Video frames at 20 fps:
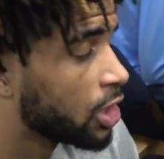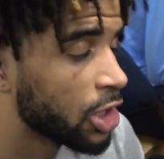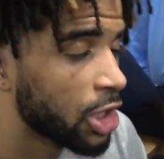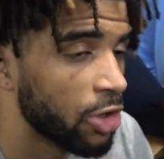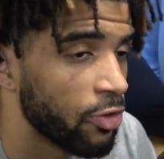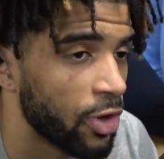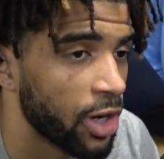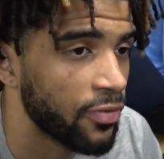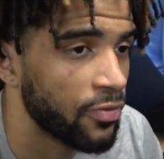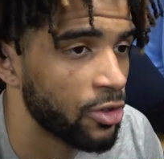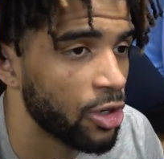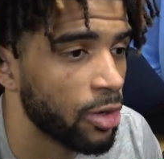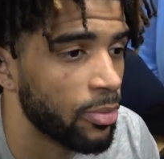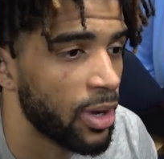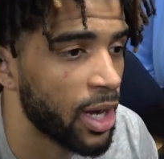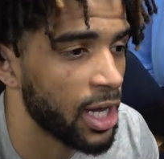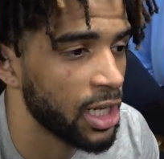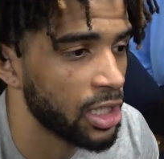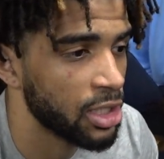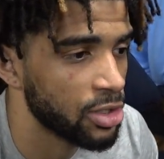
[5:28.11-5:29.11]
Get right for your
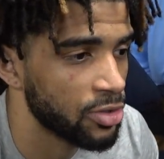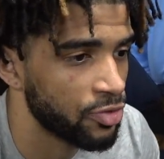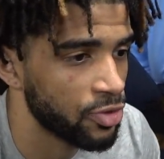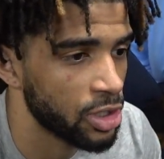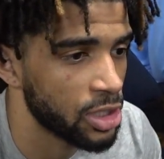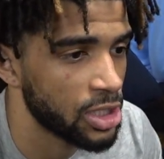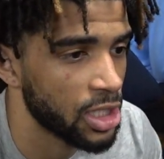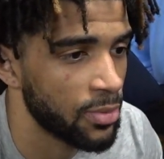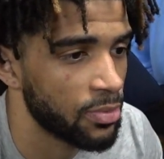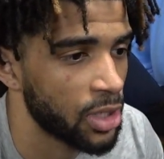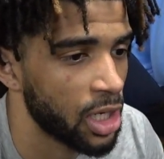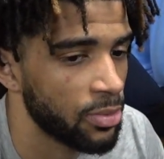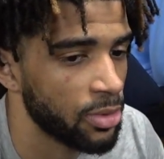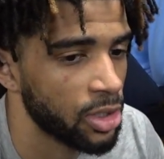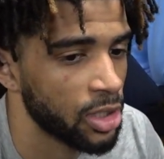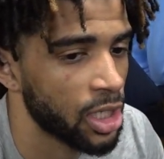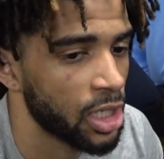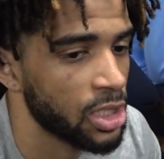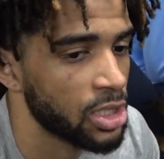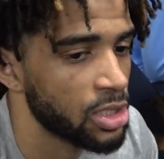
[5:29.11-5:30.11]
body for this
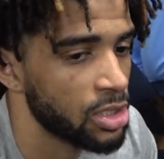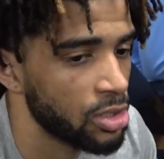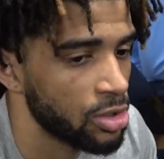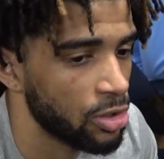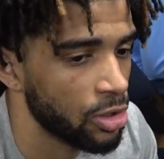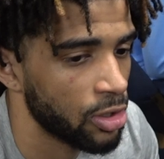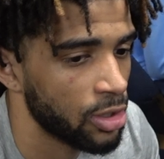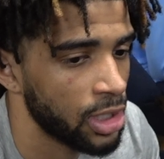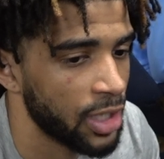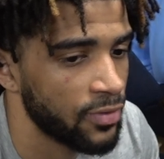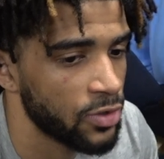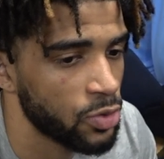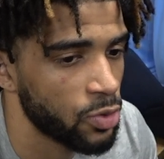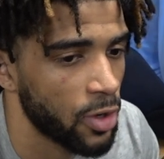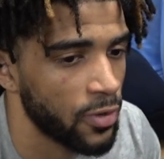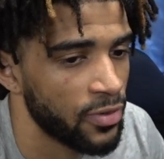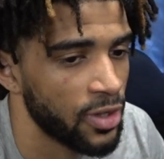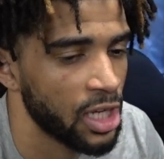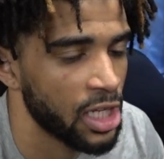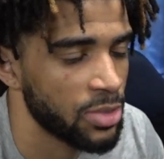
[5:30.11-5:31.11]
upcoming next 11,
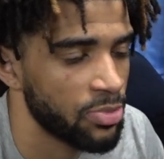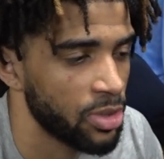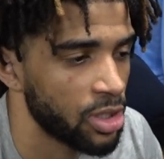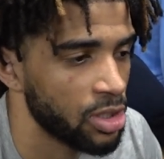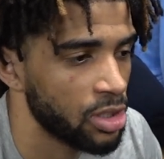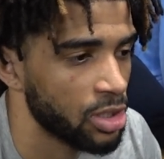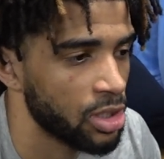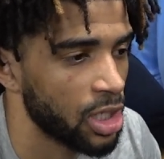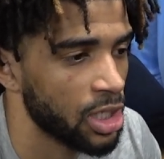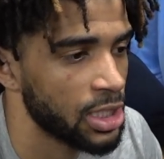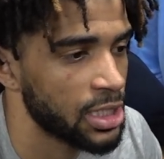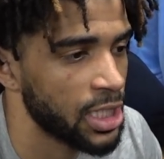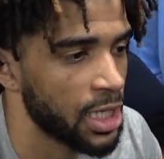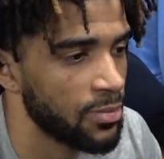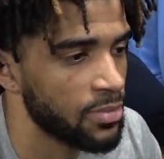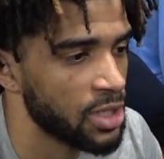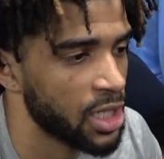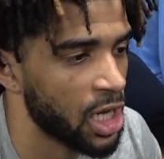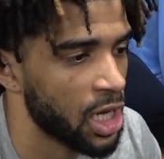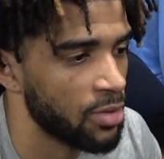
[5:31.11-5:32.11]
12 days. But at the
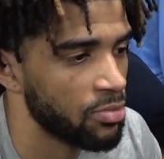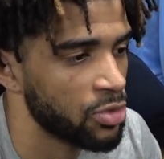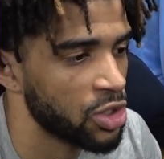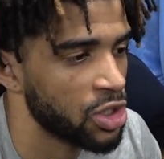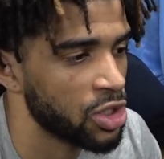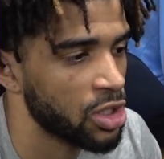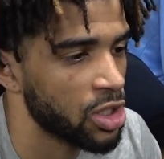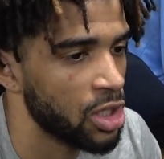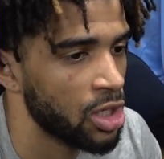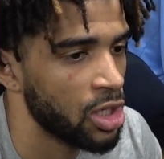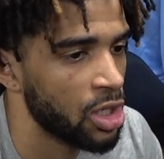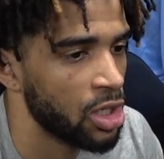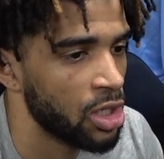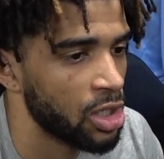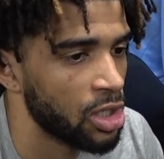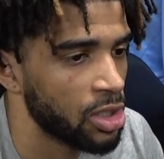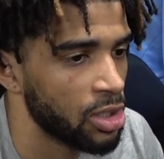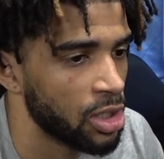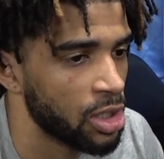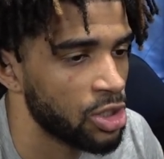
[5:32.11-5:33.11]
same time, just
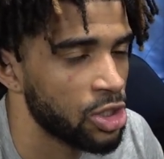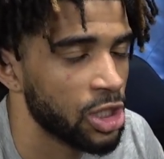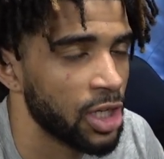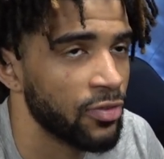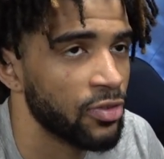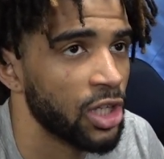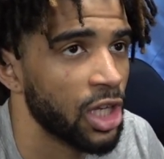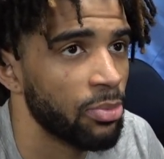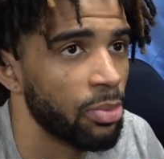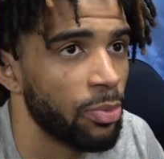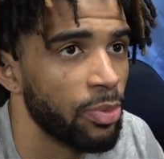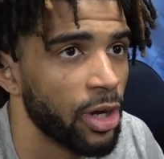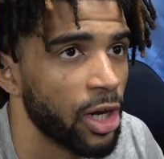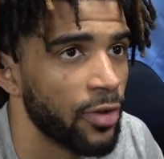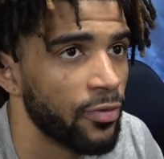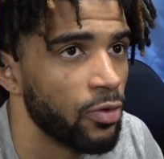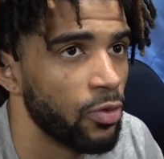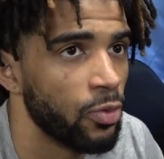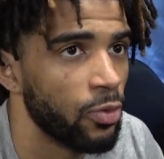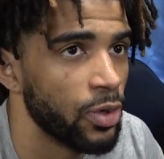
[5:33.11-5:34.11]
each and every day
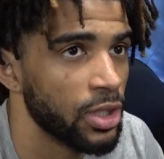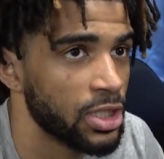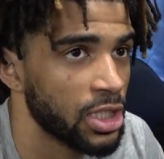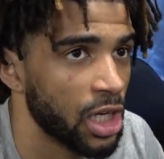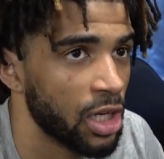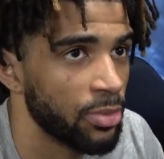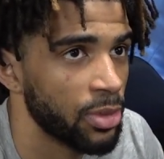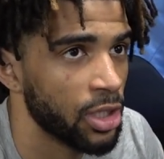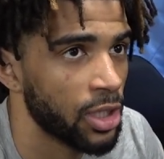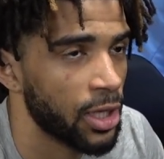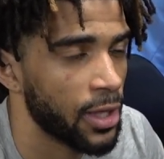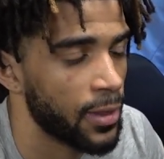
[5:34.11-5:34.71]
prepare for what's coming.